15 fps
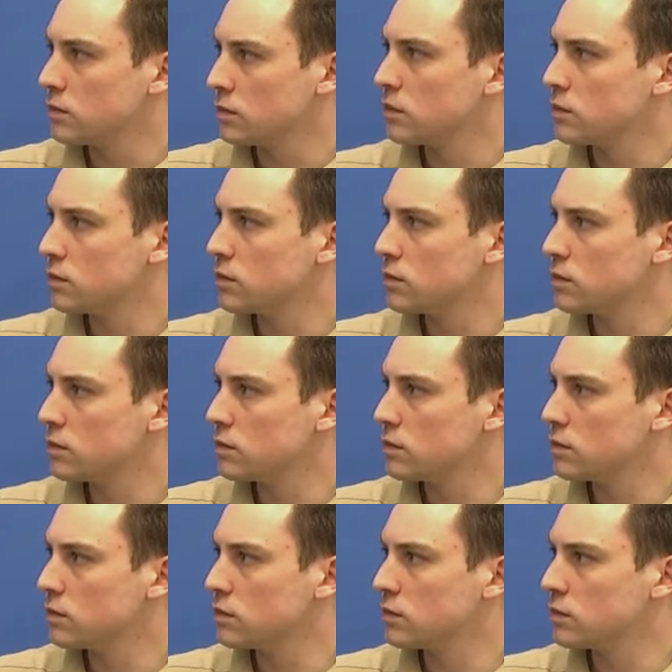
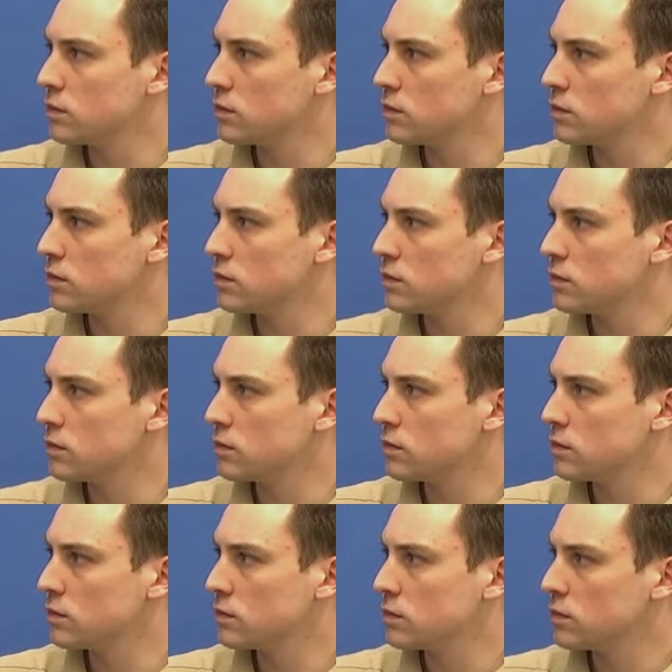
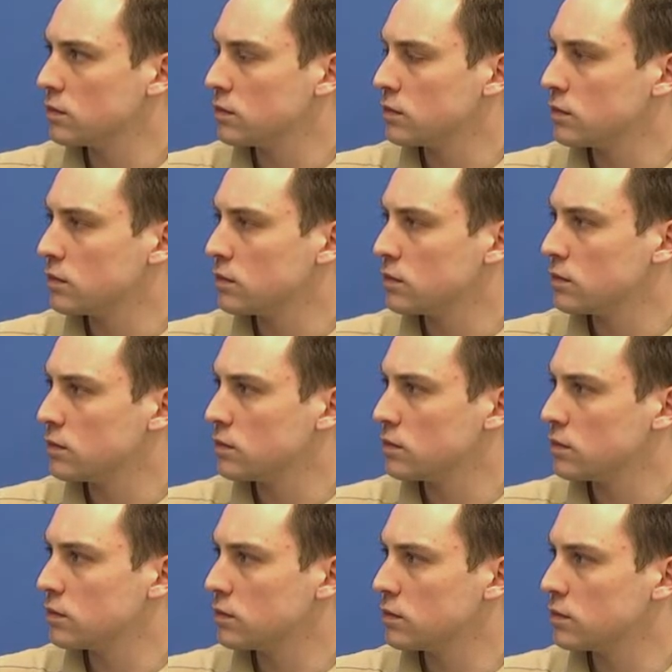
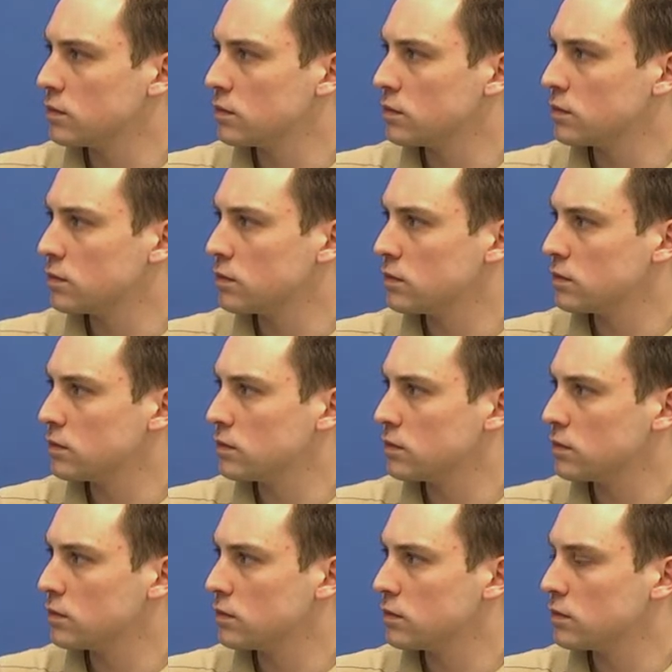
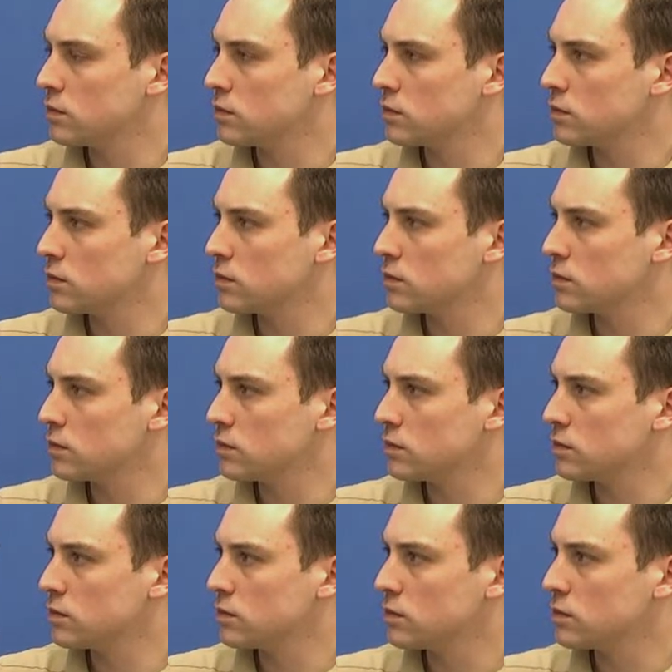
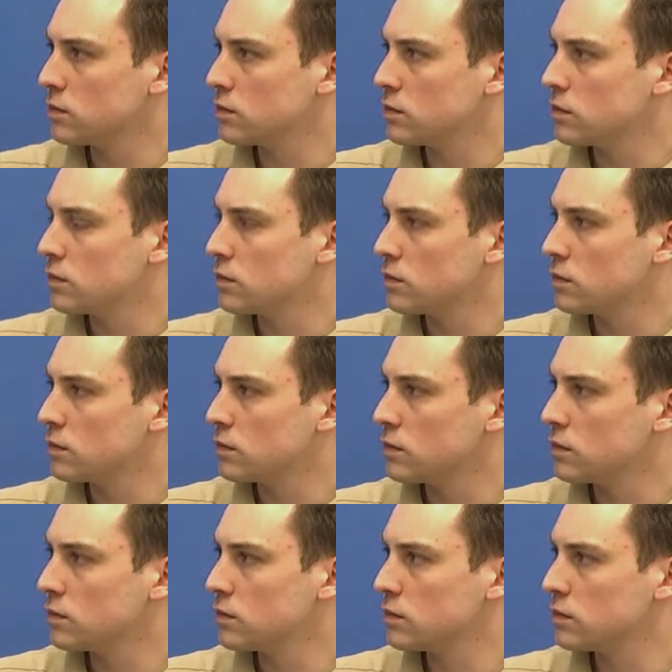
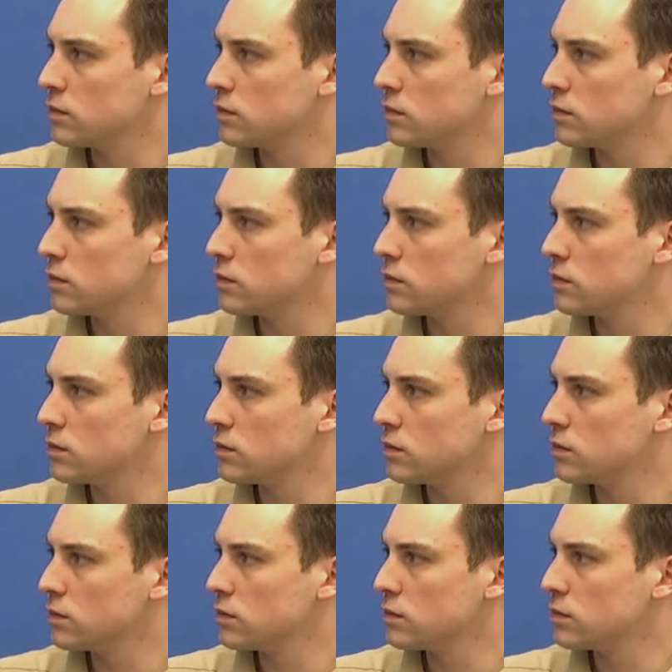
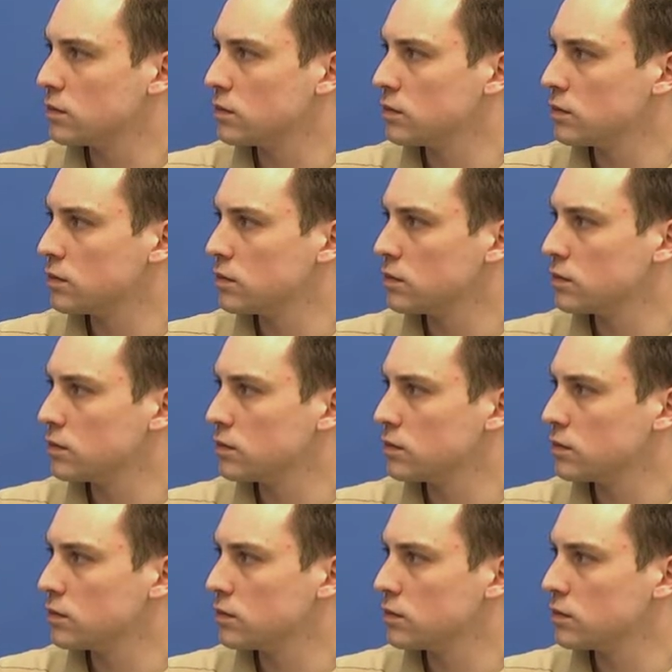(silent)